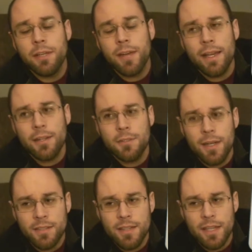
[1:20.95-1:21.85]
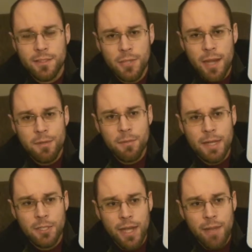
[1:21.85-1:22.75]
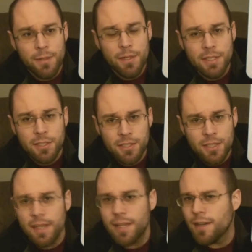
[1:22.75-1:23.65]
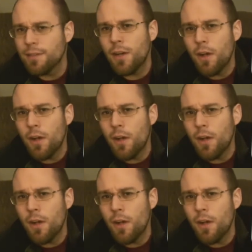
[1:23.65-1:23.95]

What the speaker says: if I address things chapter by chapter and just take care of